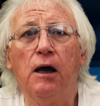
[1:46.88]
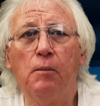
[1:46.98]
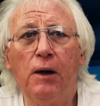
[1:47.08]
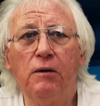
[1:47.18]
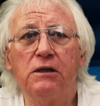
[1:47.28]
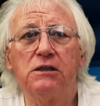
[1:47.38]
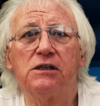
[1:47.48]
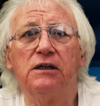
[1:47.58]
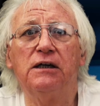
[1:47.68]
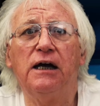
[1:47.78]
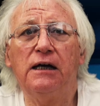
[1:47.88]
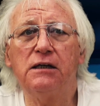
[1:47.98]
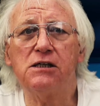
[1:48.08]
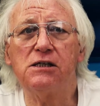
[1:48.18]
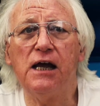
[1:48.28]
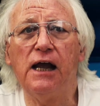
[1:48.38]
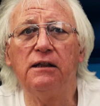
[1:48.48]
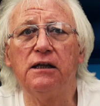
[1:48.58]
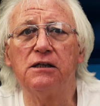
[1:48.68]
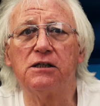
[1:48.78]
Opponents
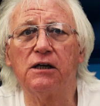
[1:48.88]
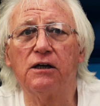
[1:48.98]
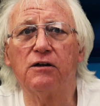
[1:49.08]
Understand this,